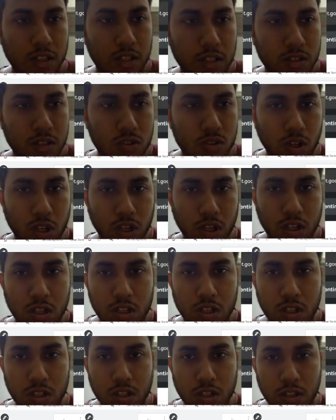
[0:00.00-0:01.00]
So
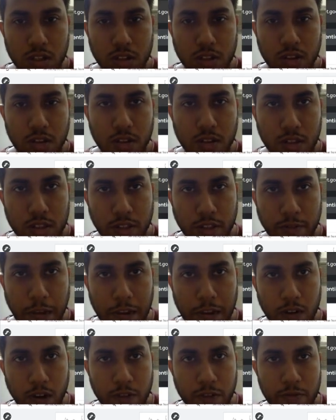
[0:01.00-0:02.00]
the
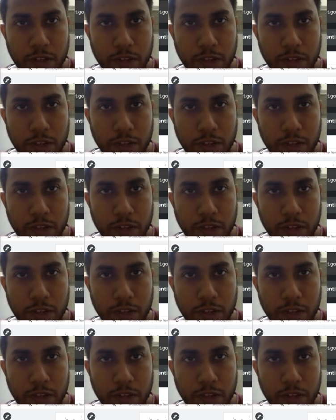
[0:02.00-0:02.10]
value of